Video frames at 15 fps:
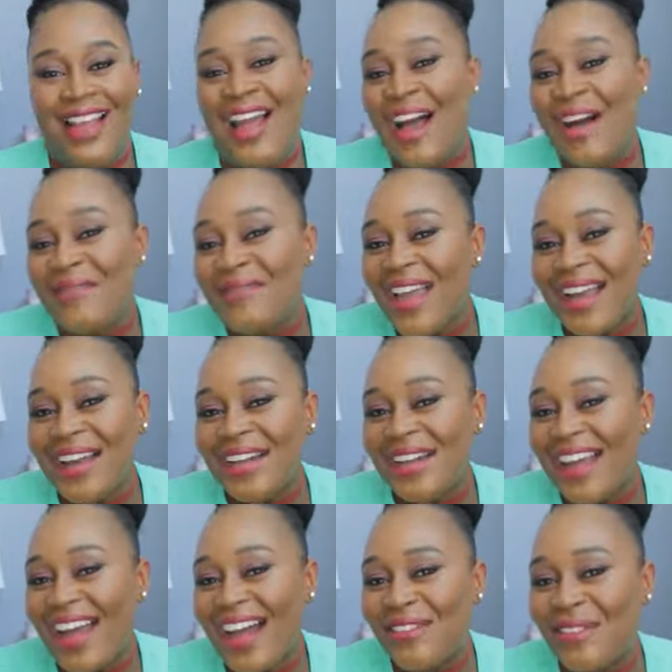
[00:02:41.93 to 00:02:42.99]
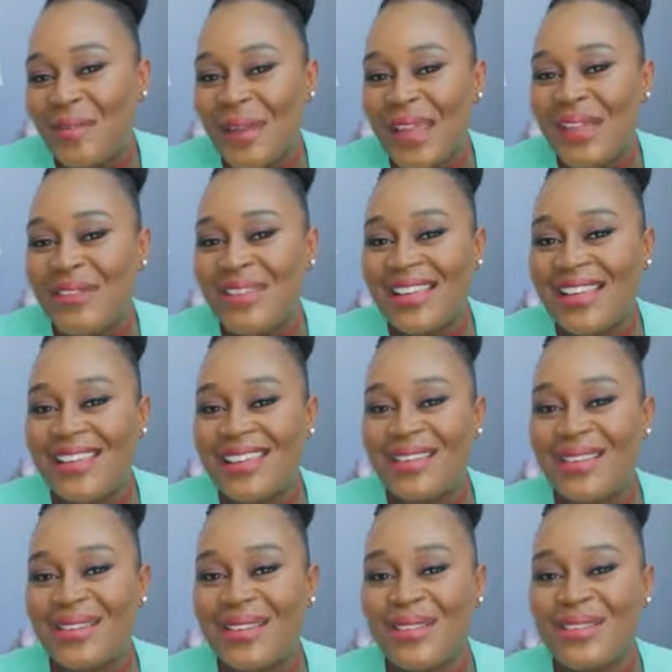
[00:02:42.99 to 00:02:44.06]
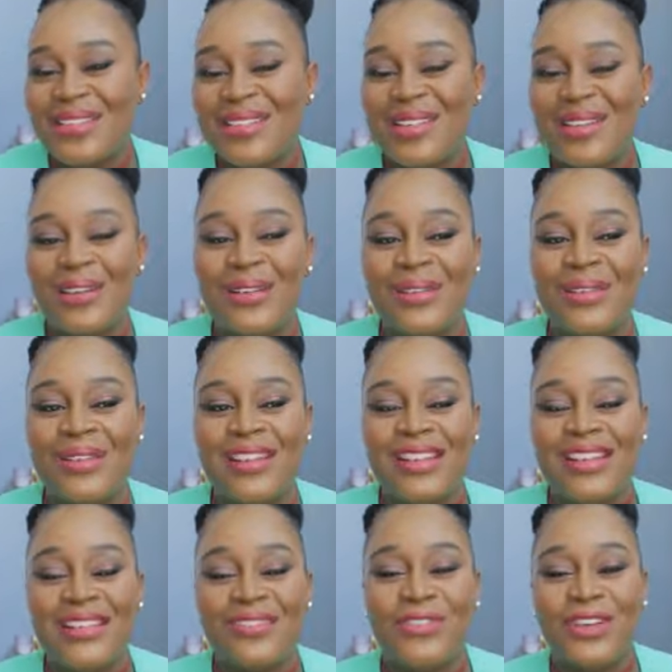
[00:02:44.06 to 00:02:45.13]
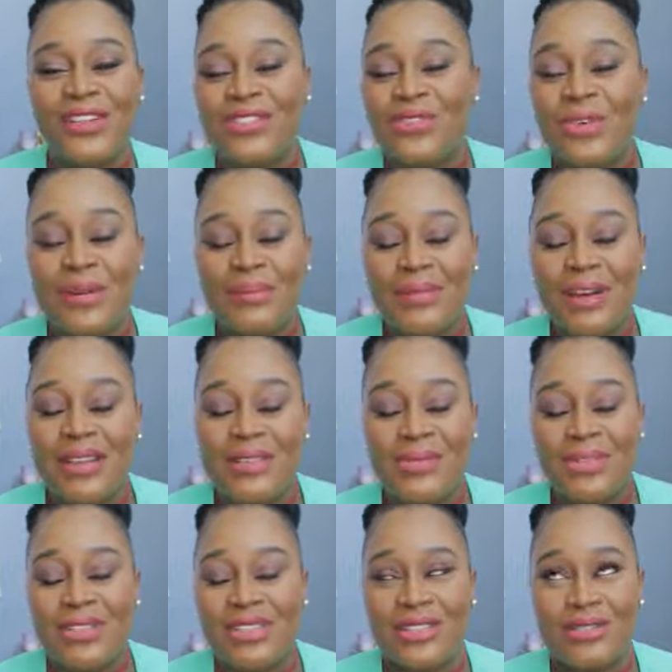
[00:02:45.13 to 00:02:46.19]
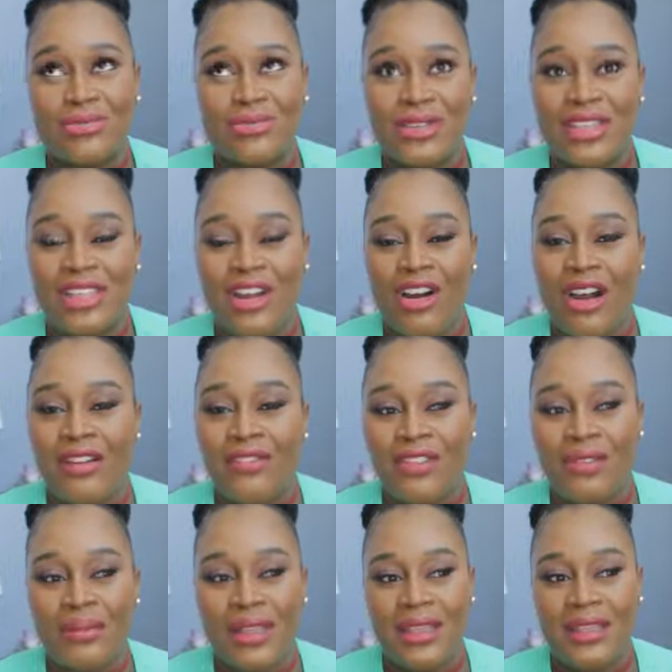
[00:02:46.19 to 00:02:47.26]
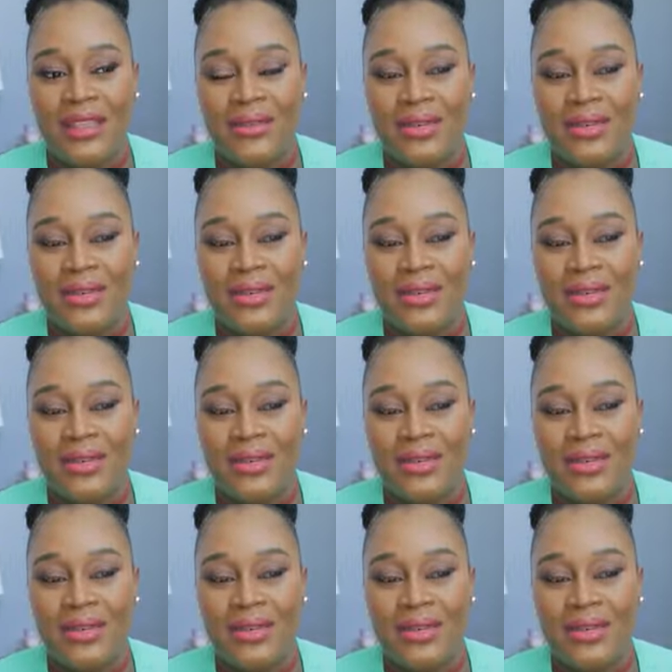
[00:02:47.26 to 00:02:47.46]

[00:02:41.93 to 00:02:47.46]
I'm not gonna have a baby, So first 4 months was just really hard for me.